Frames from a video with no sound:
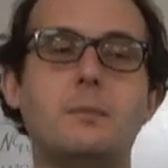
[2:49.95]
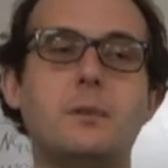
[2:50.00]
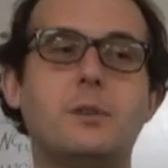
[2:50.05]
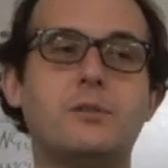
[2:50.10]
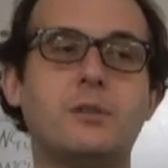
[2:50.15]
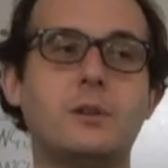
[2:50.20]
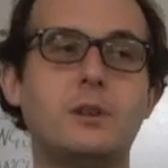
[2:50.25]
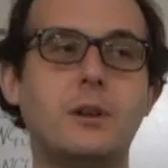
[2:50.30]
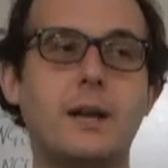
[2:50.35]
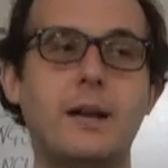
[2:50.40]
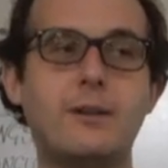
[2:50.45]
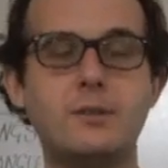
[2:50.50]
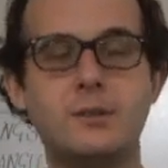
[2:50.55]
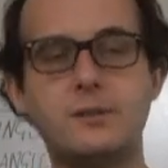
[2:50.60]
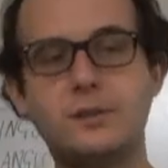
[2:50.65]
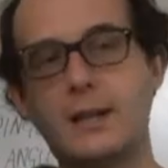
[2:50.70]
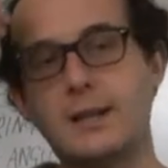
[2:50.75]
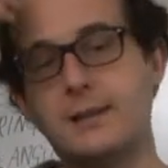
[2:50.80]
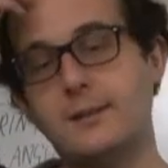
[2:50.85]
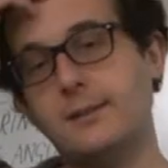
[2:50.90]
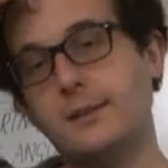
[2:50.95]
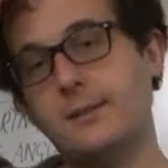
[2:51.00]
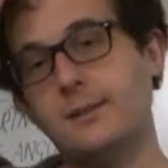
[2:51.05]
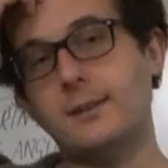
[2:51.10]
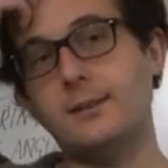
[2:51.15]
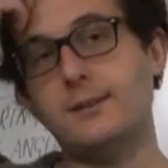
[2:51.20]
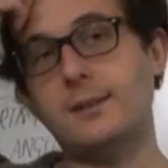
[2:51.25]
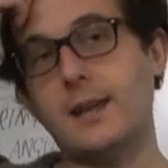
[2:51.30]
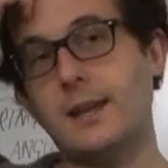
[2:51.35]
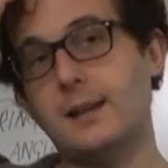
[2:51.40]
So you'll have a chance, as I
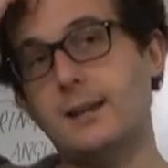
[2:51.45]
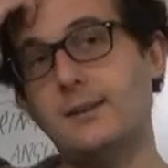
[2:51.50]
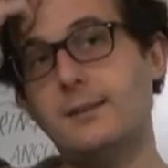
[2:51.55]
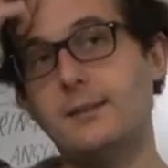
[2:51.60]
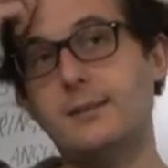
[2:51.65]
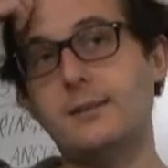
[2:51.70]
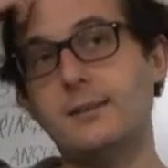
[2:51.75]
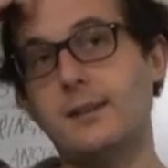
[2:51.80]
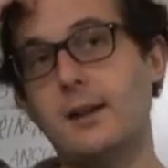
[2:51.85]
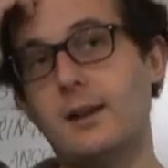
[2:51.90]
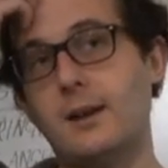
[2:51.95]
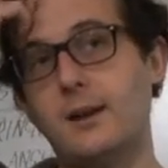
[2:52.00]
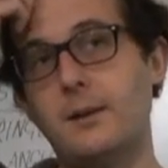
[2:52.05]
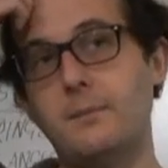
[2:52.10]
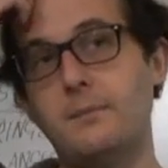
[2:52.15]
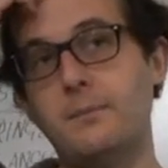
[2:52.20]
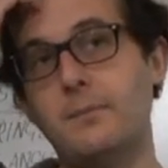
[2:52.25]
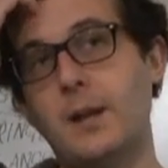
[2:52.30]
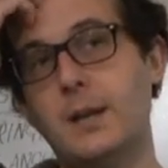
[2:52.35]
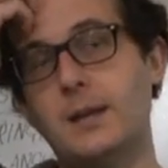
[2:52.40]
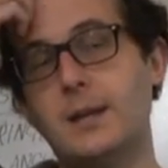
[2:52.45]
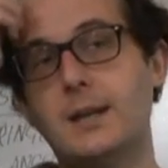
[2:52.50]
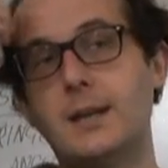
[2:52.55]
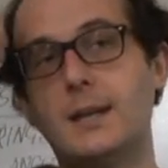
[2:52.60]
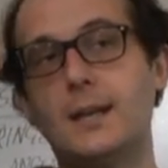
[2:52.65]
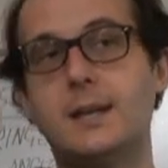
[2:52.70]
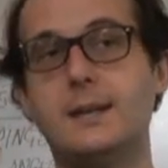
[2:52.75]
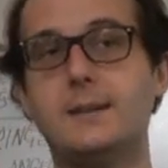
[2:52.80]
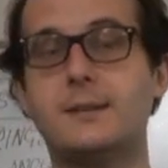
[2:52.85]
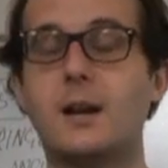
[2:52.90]
said, it's
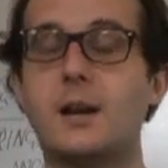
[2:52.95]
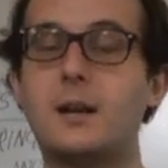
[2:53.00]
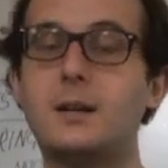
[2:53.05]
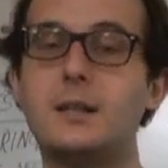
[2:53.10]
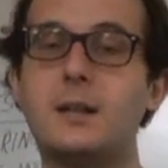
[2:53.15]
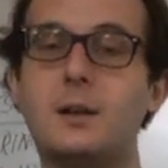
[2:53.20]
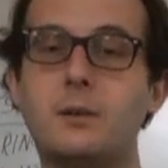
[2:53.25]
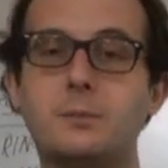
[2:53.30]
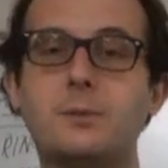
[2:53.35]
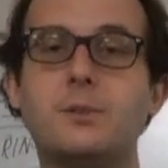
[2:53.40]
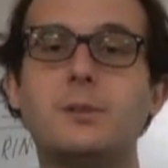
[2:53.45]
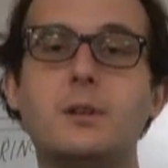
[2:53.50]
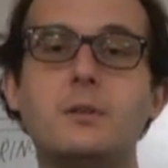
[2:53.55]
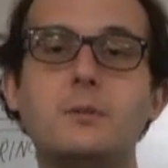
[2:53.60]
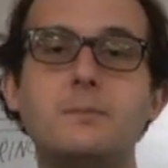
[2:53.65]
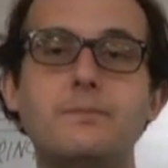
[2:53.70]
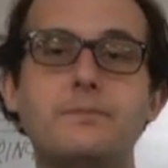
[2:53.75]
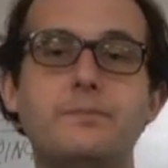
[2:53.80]
entirely optional,